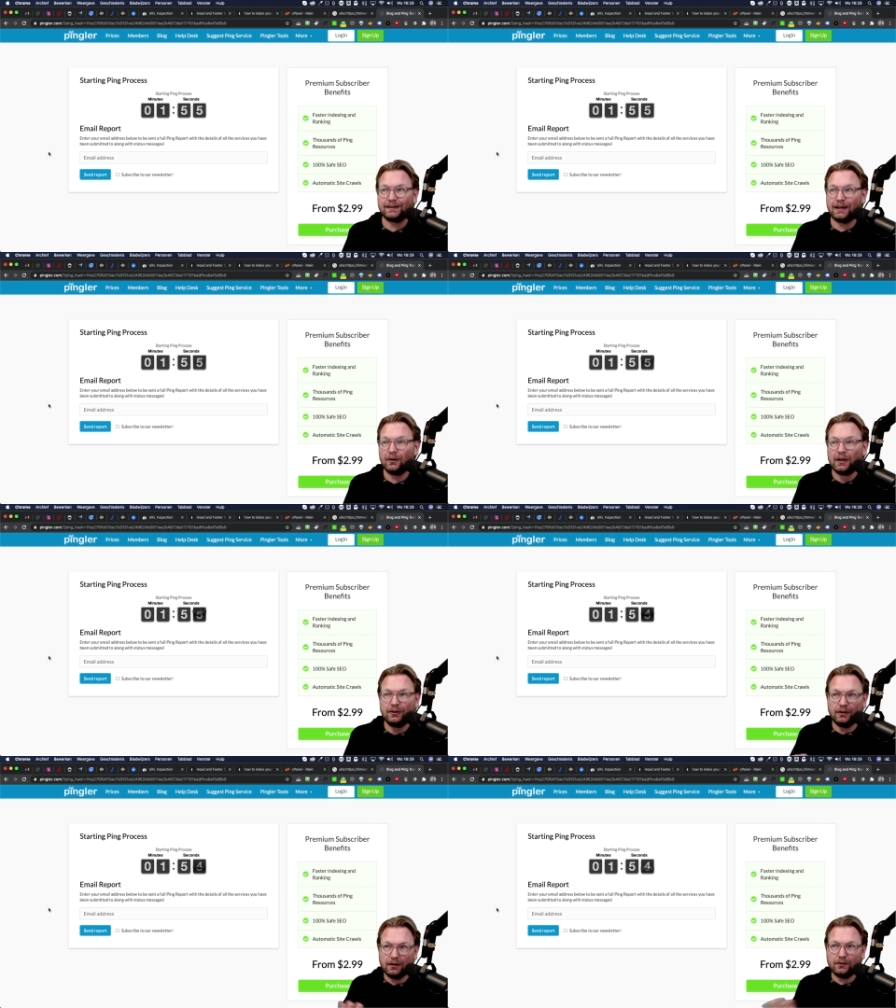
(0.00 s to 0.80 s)
Now,
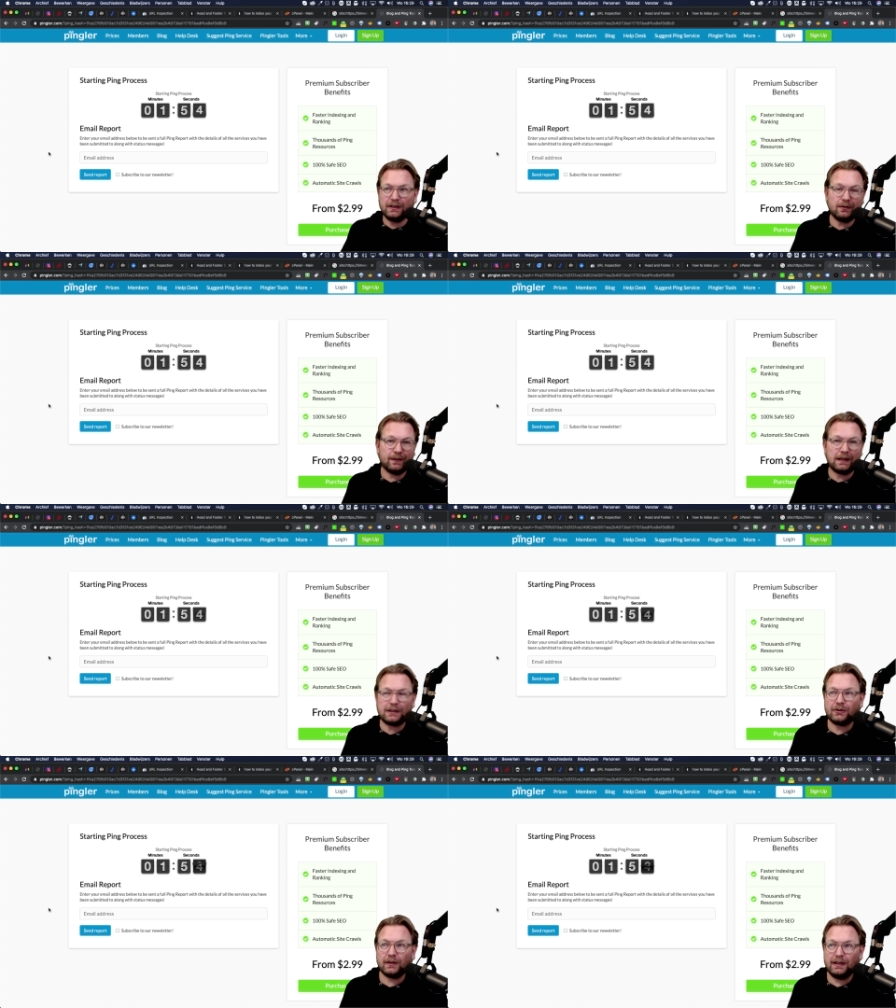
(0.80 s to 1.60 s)
you don't need to fill
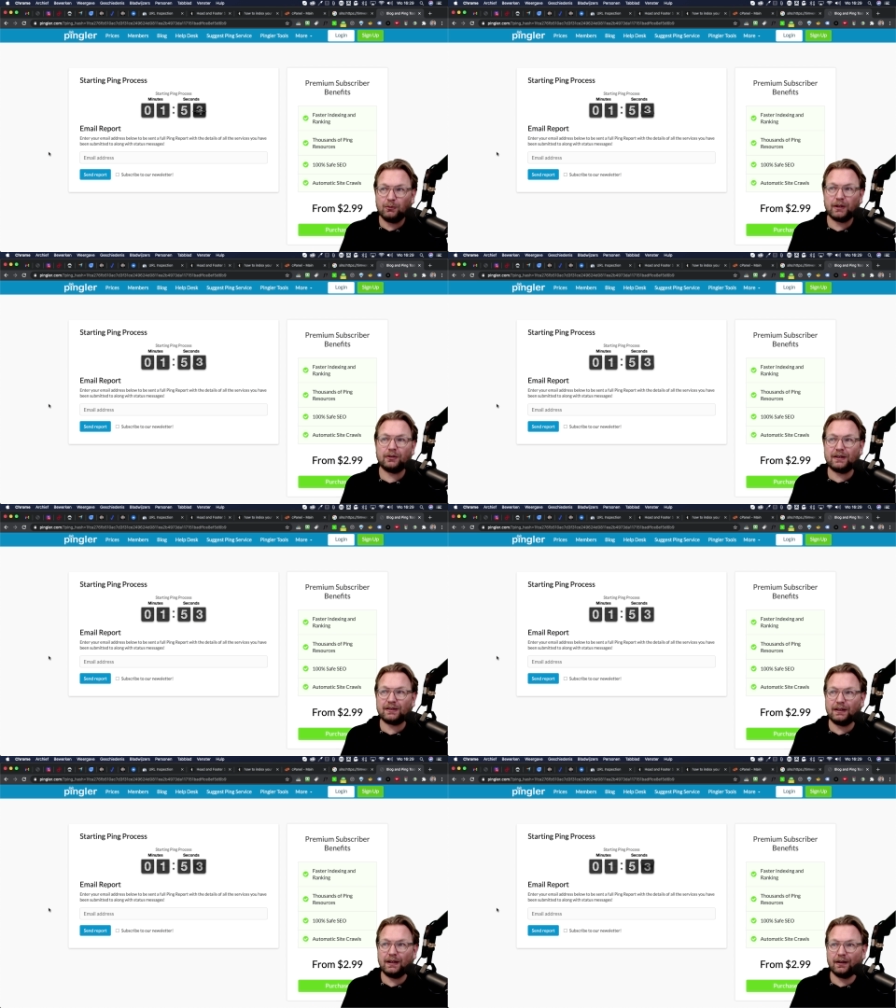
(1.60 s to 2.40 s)
out your email address
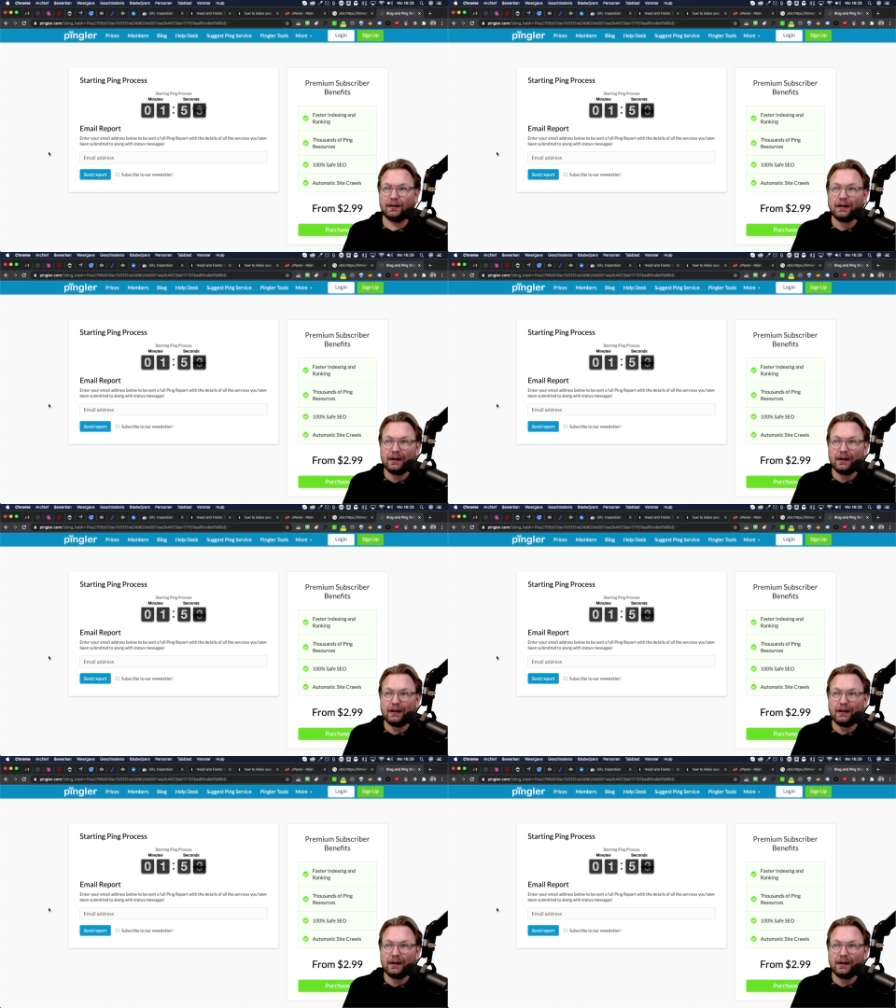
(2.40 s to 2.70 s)
in here.